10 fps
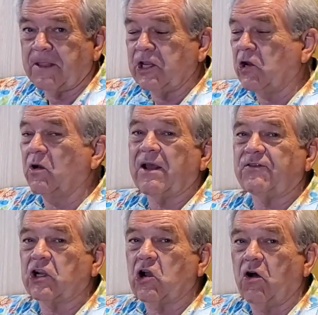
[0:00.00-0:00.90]
You don't have
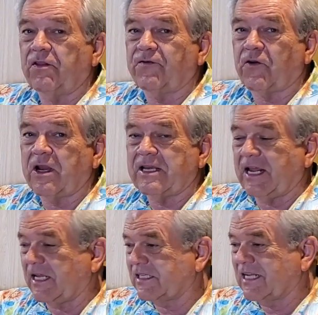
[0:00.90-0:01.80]
to call the front
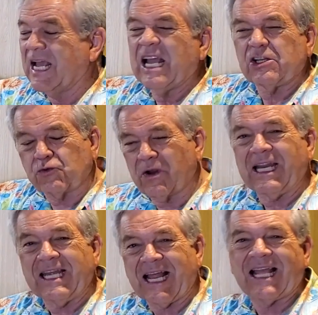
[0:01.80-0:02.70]
desk. It's
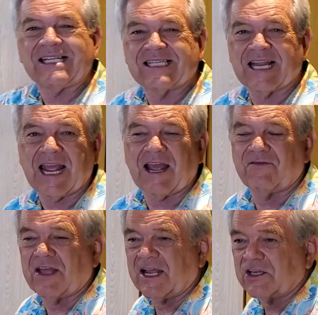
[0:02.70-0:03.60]
really nice to
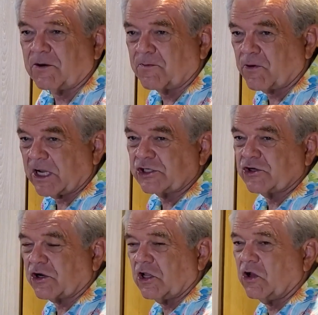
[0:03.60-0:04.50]
have that to press
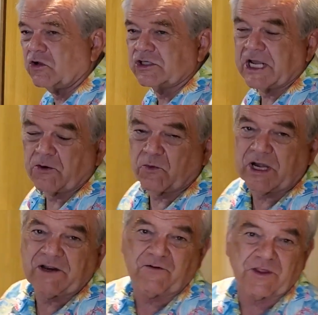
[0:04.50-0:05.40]
your clothes, get
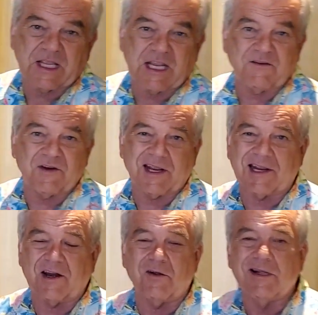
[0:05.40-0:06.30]
ready for the evening.
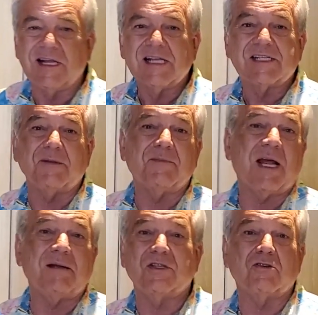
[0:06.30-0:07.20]
You know,
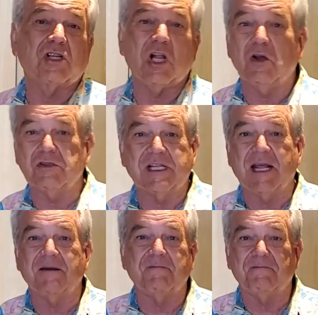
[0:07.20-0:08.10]
sometimes those clothes
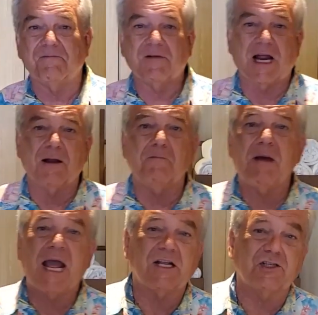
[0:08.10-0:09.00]
get kind of
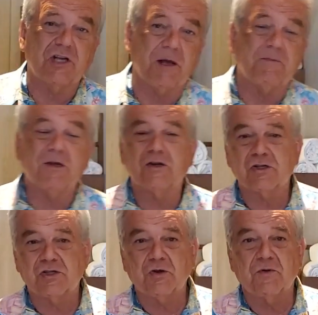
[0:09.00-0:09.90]
mashed up in your
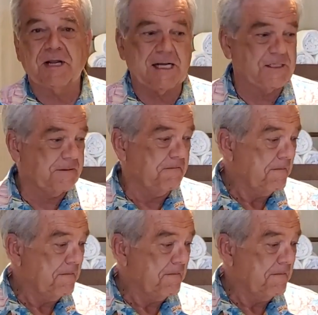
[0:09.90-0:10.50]
suitcase.